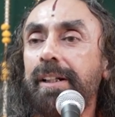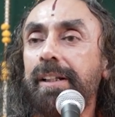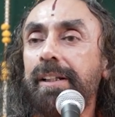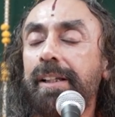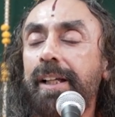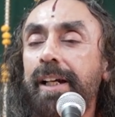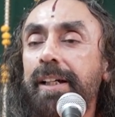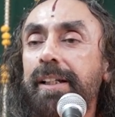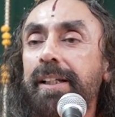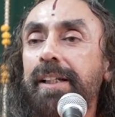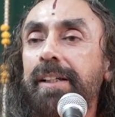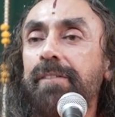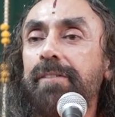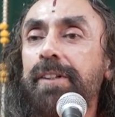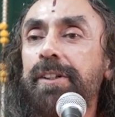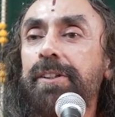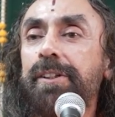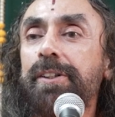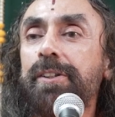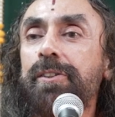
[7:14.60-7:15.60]
that he
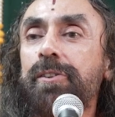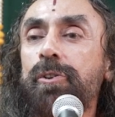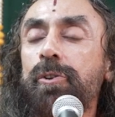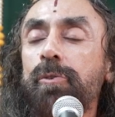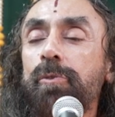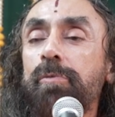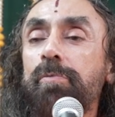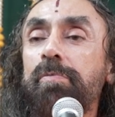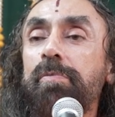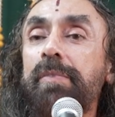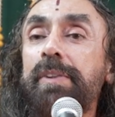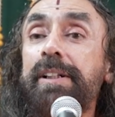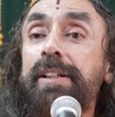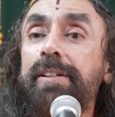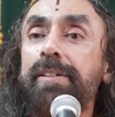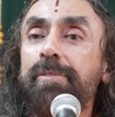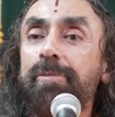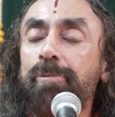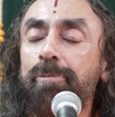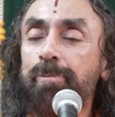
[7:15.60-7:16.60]
wishes to
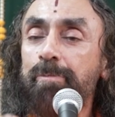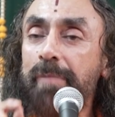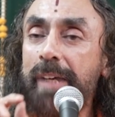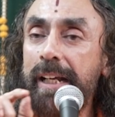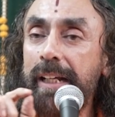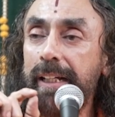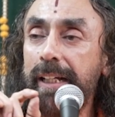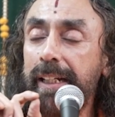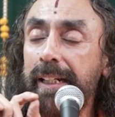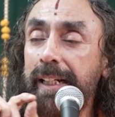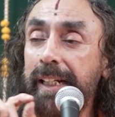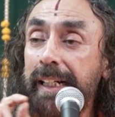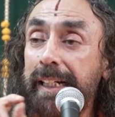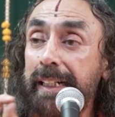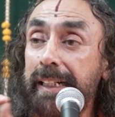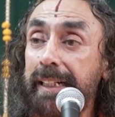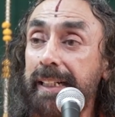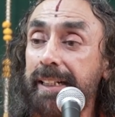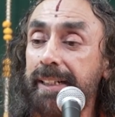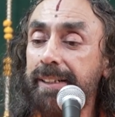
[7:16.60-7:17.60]
make an
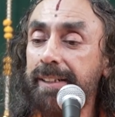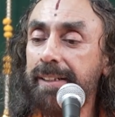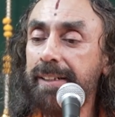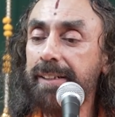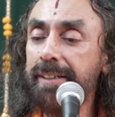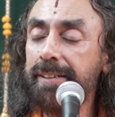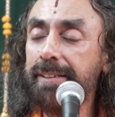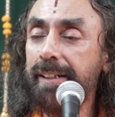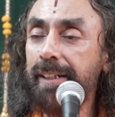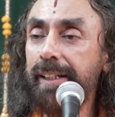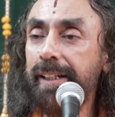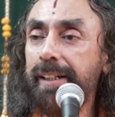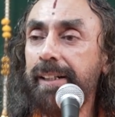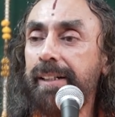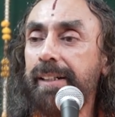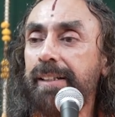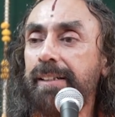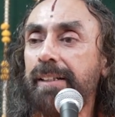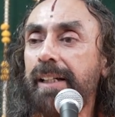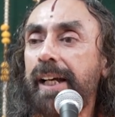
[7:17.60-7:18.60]

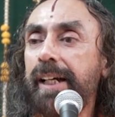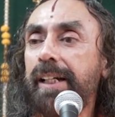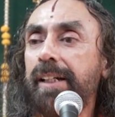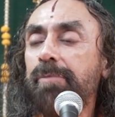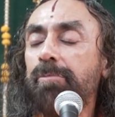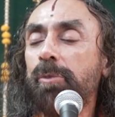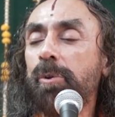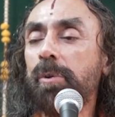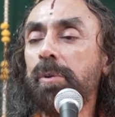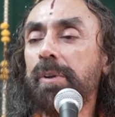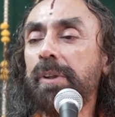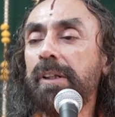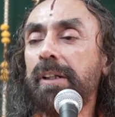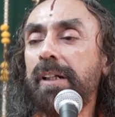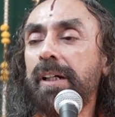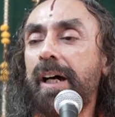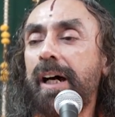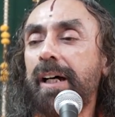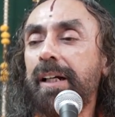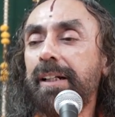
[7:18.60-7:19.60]
indigenously designed motor
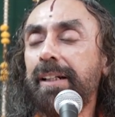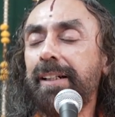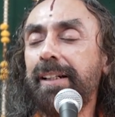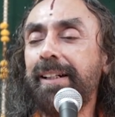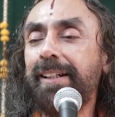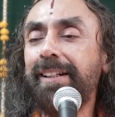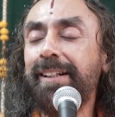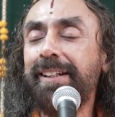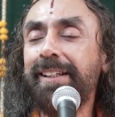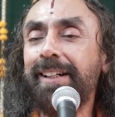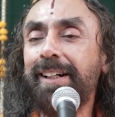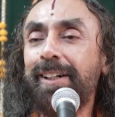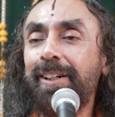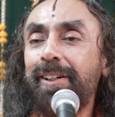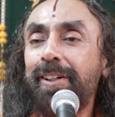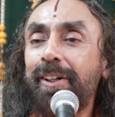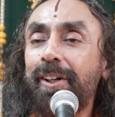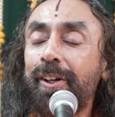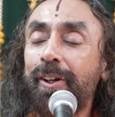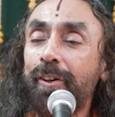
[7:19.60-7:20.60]
car in
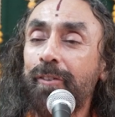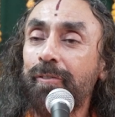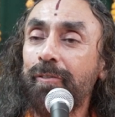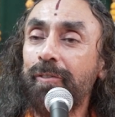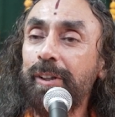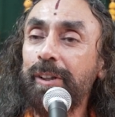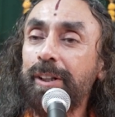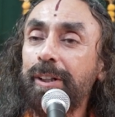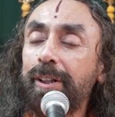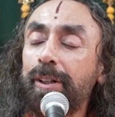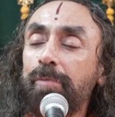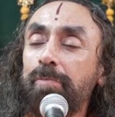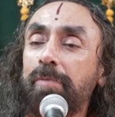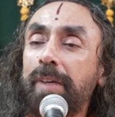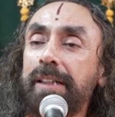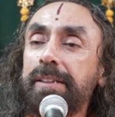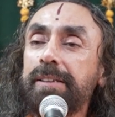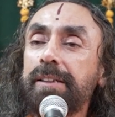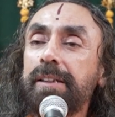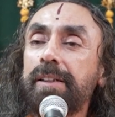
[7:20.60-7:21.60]
India within a
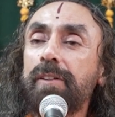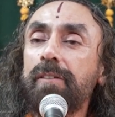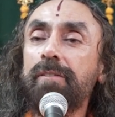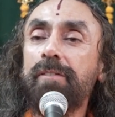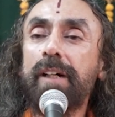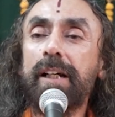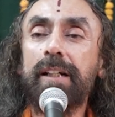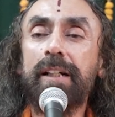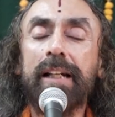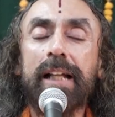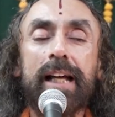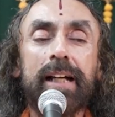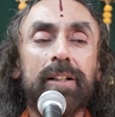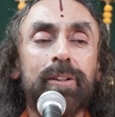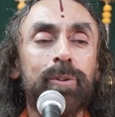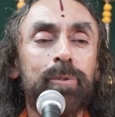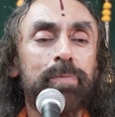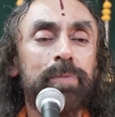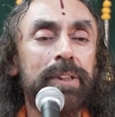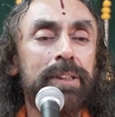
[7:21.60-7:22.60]
budget of 1 lakh
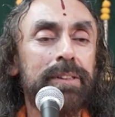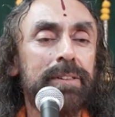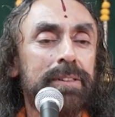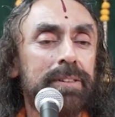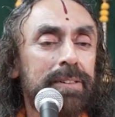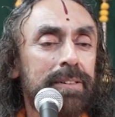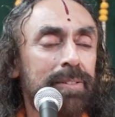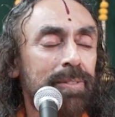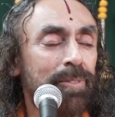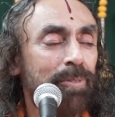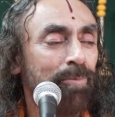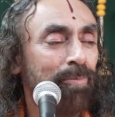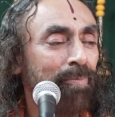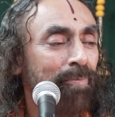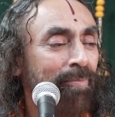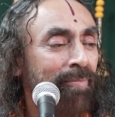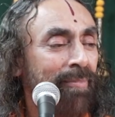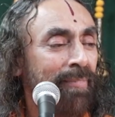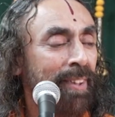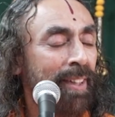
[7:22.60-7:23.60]
rupees.
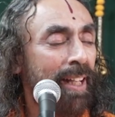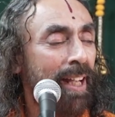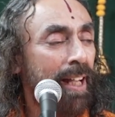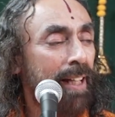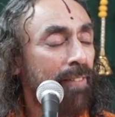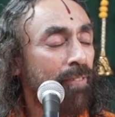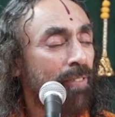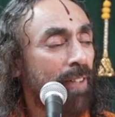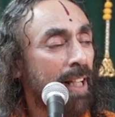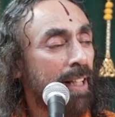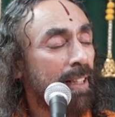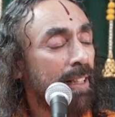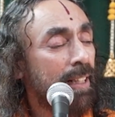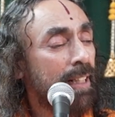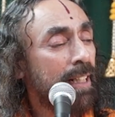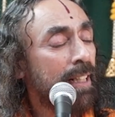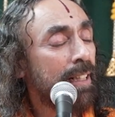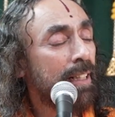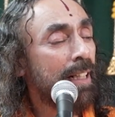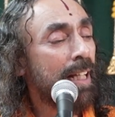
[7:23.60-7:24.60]
And
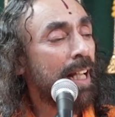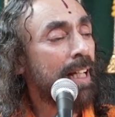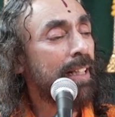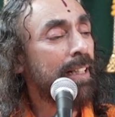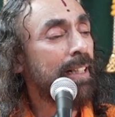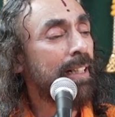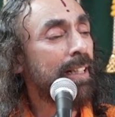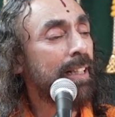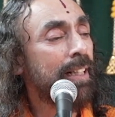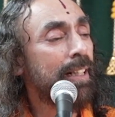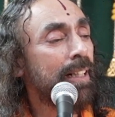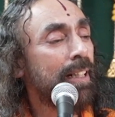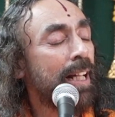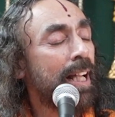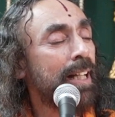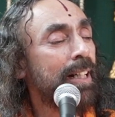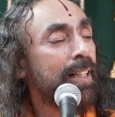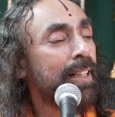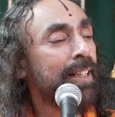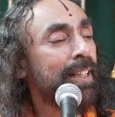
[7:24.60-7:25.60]
finally, in
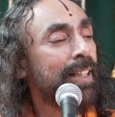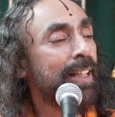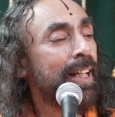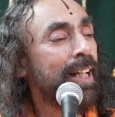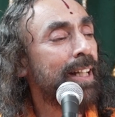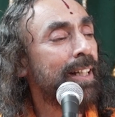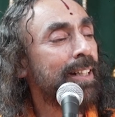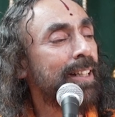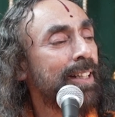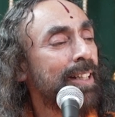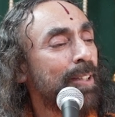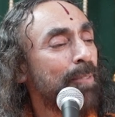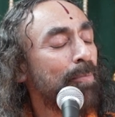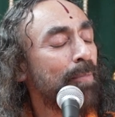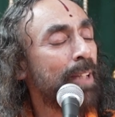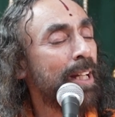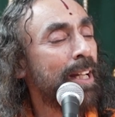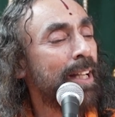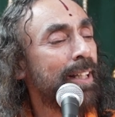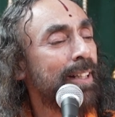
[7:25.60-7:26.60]
1998, he
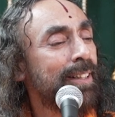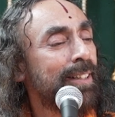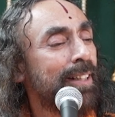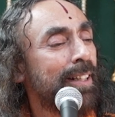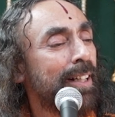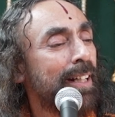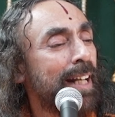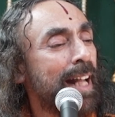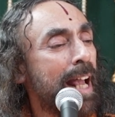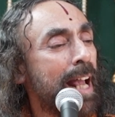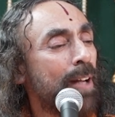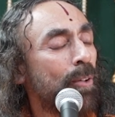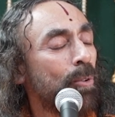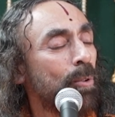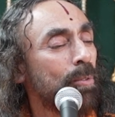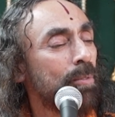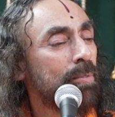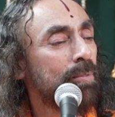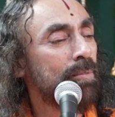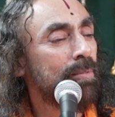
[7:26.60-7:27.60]
made the
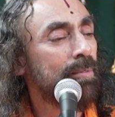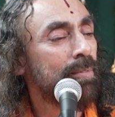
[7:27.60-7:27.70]
Nano.